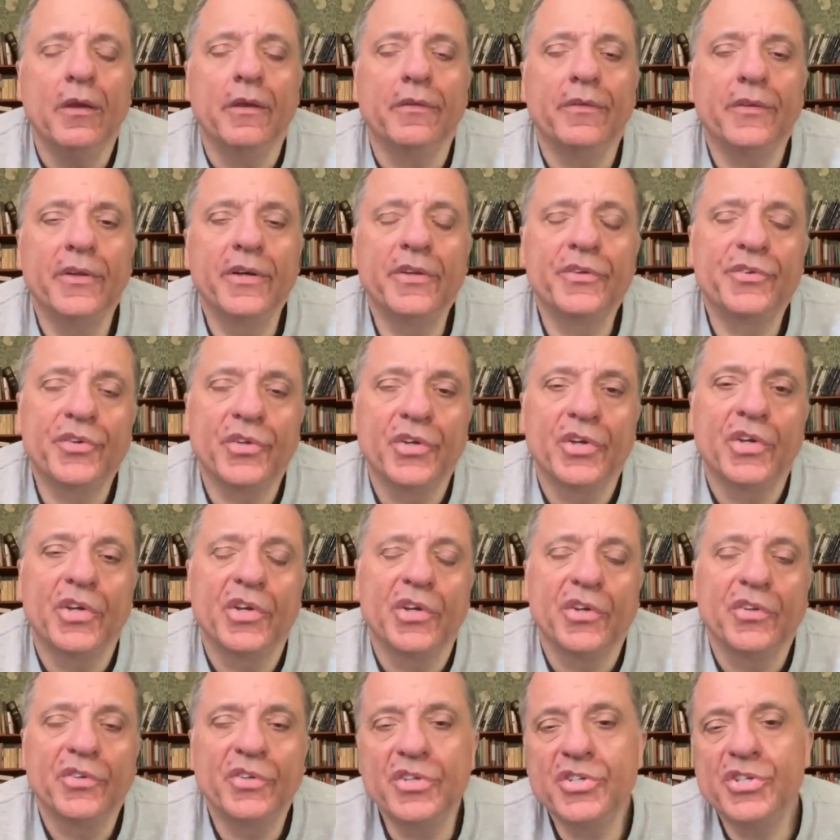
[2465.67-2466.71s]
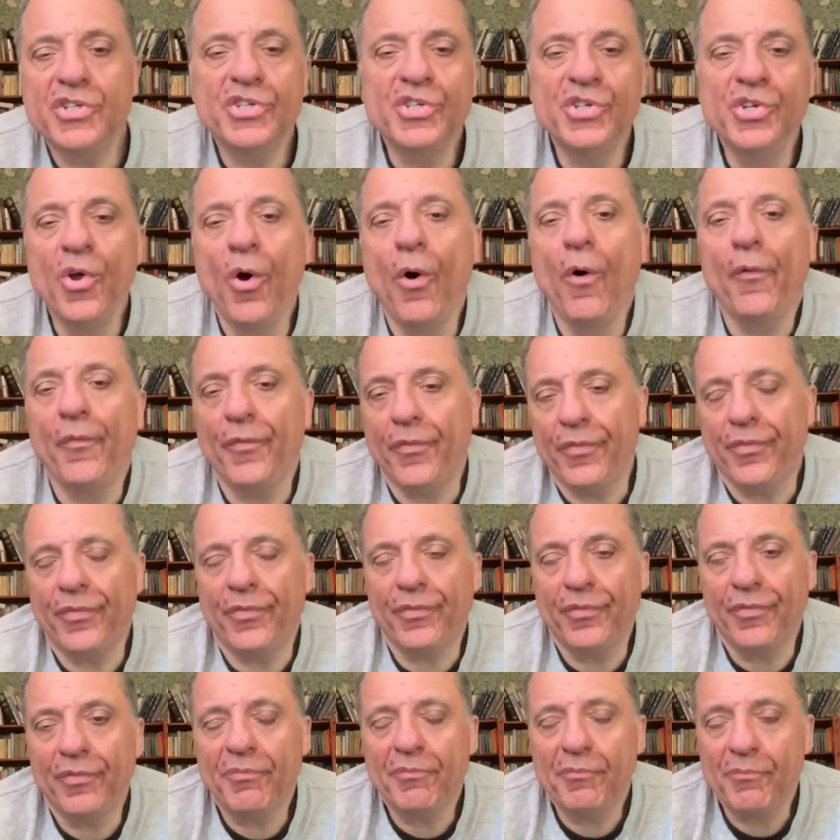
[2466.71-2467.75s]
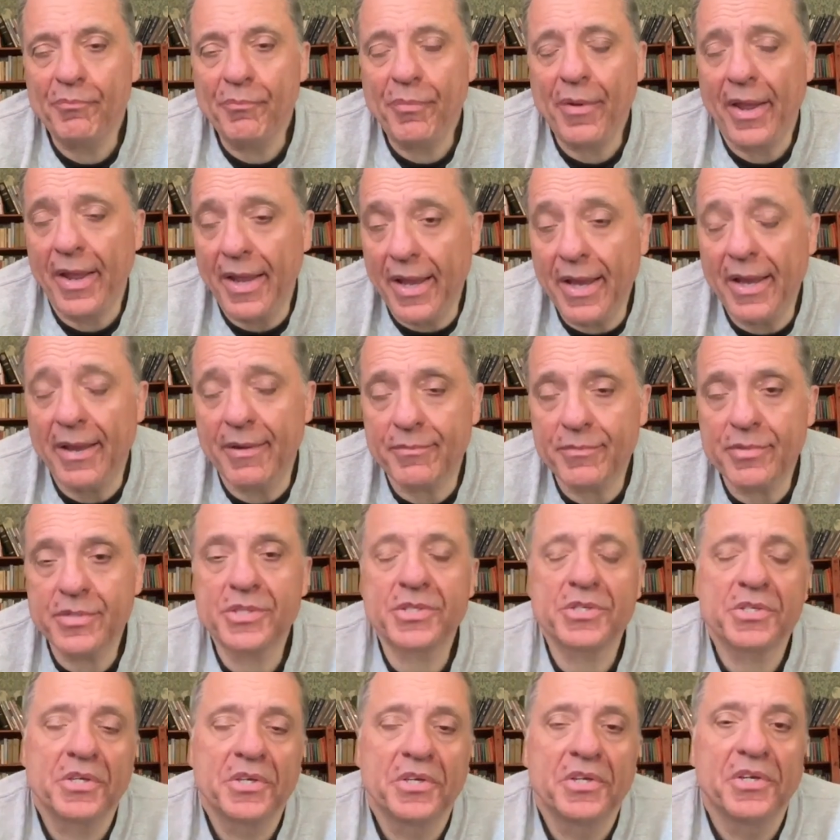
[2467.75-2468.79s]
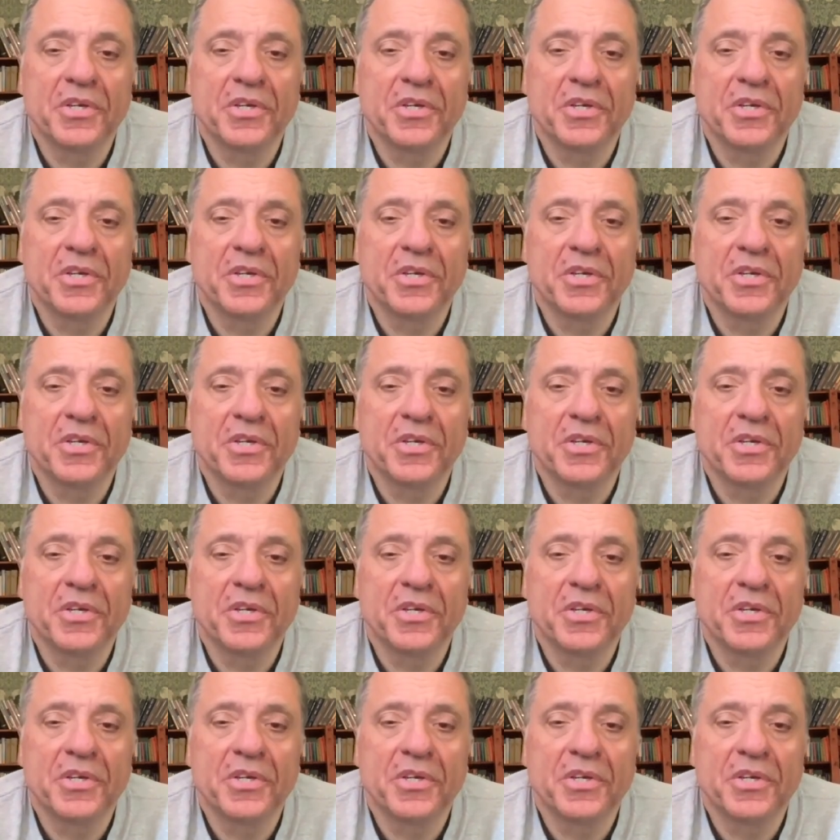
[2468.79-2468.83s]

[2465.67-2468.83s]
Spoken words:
that this is not perhaps